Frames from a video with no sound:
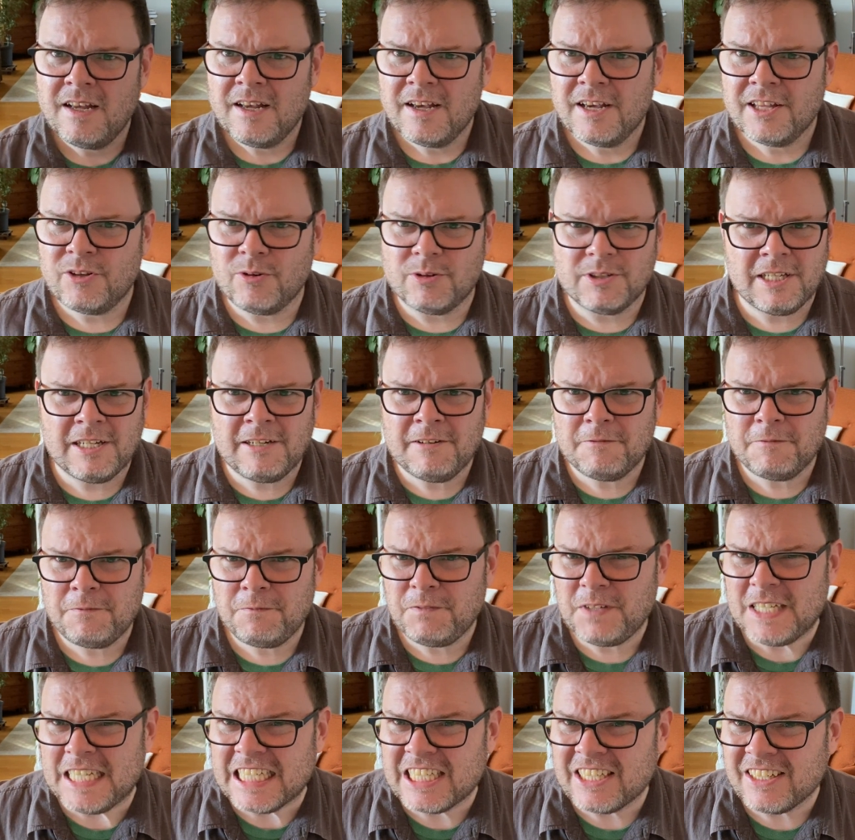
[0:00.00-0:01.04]
So it didn't
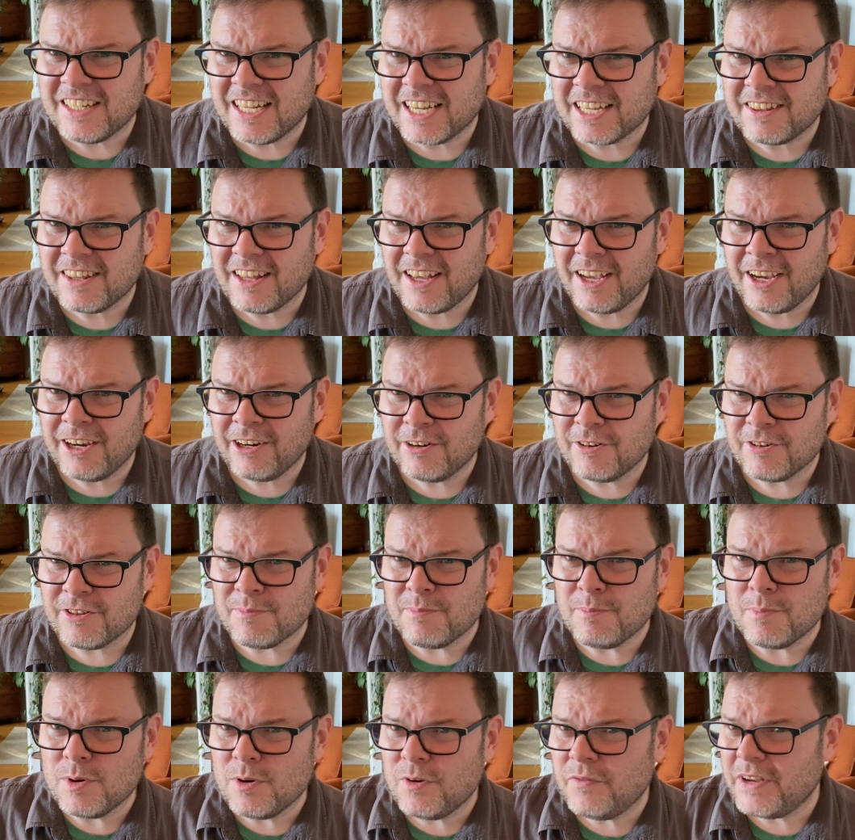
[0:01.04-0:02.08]
feel like the air is
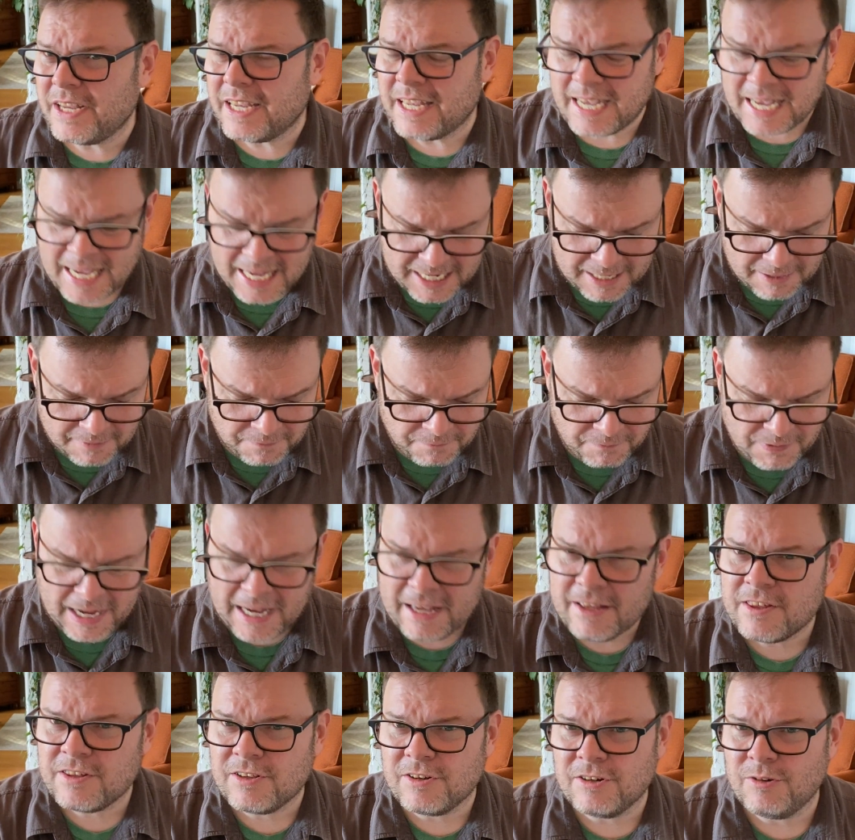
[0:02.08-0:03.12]
moving any
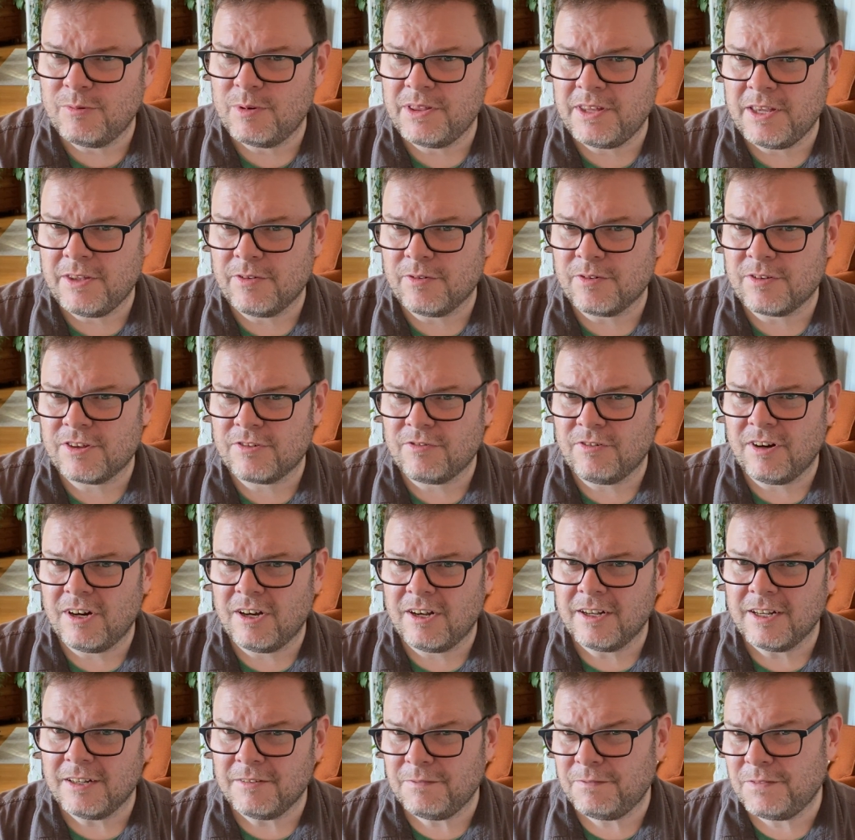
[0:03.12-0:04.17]
faster with either
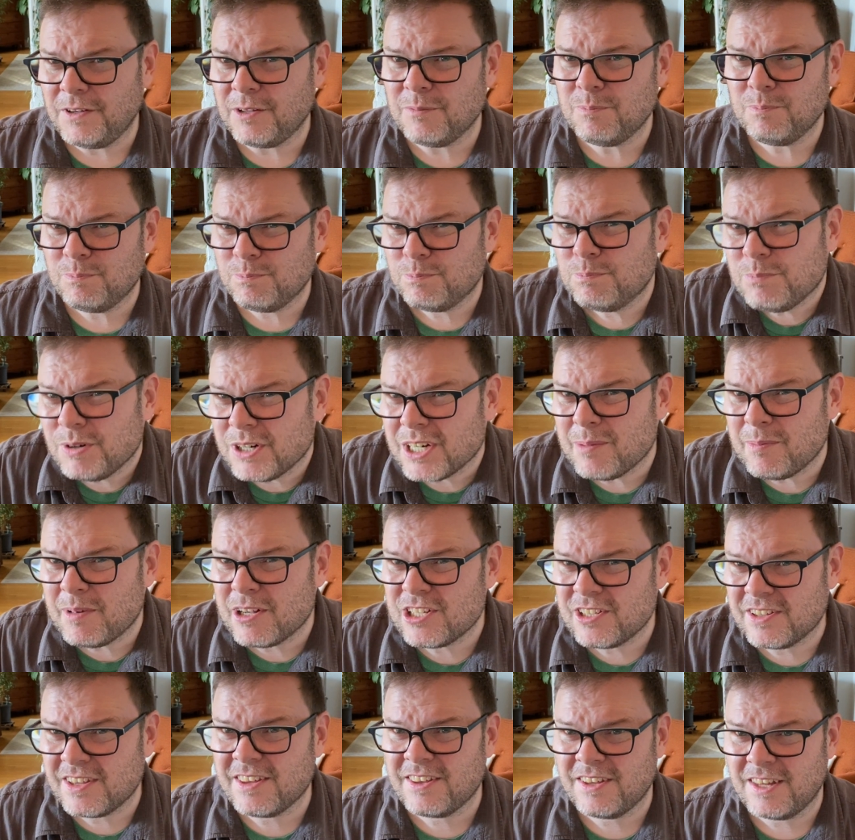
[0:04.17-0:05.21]
straw. It felt pretty
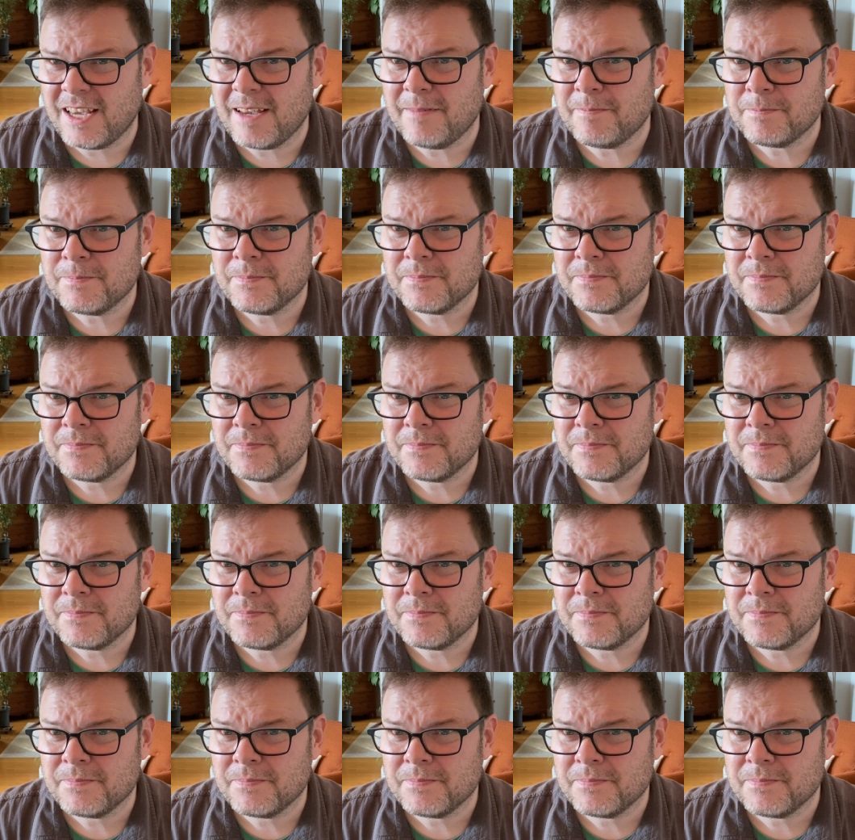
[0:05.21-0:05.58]
much the same.